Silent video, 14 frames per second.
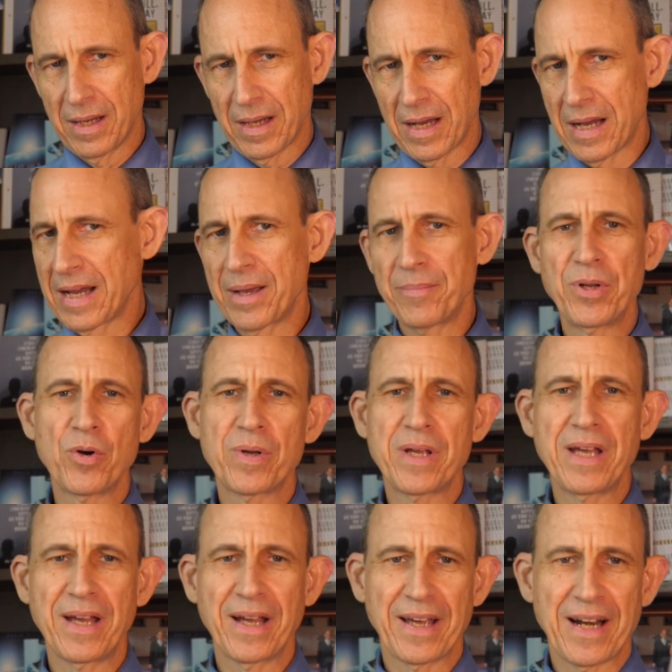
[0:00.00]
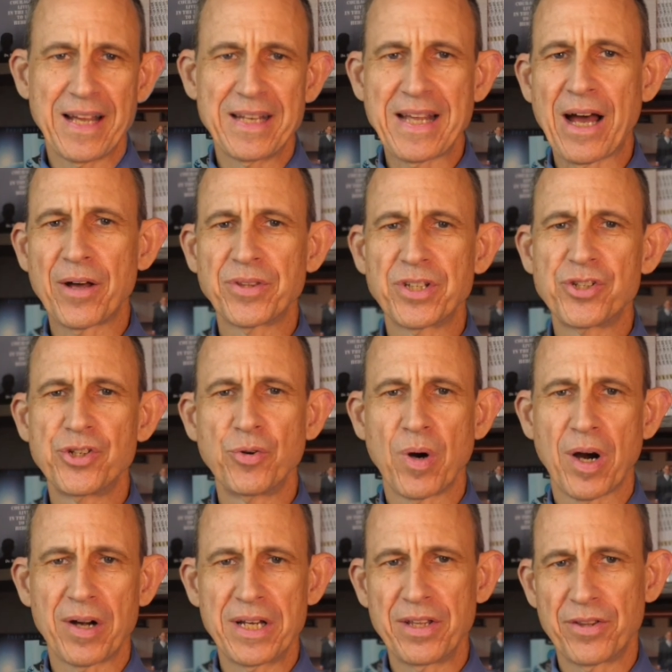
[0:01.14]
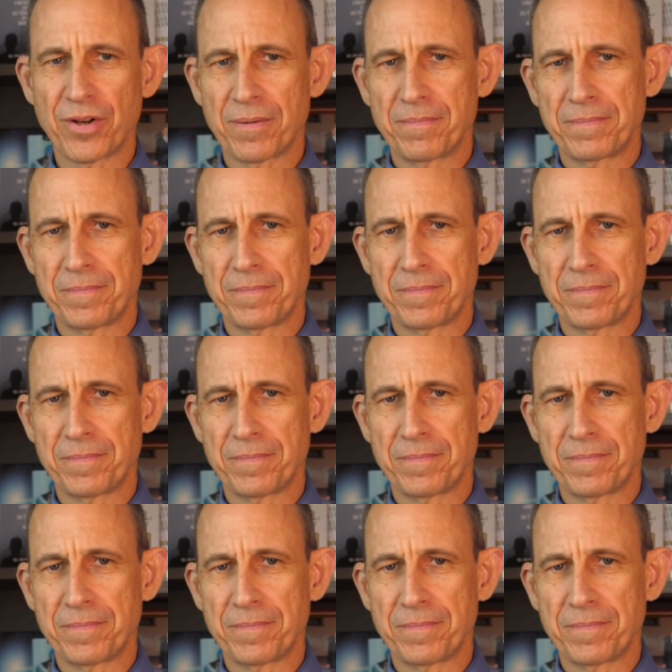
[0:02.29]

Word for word: I am no king, and I doubt that you are either.